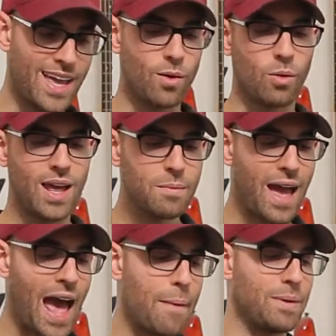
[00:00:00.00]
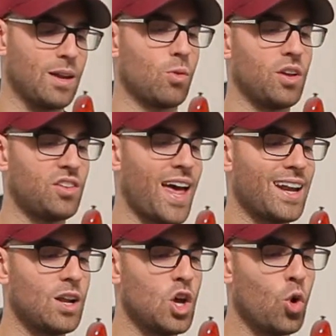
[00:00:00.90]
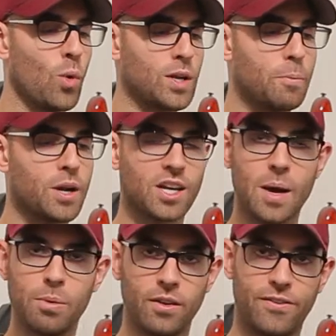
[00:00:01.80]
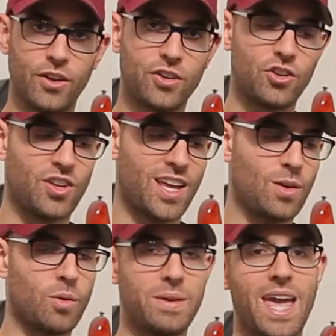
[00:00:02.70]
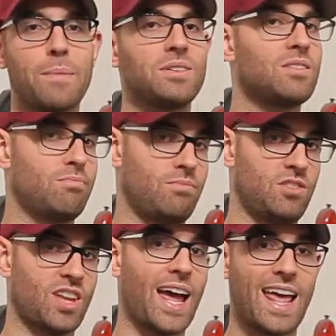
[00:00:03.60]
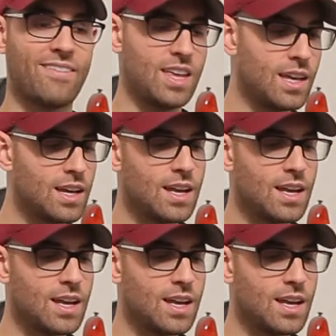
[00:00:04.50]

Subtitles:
And what ended up happening was that when you put a couple of filters in, it became side heavy,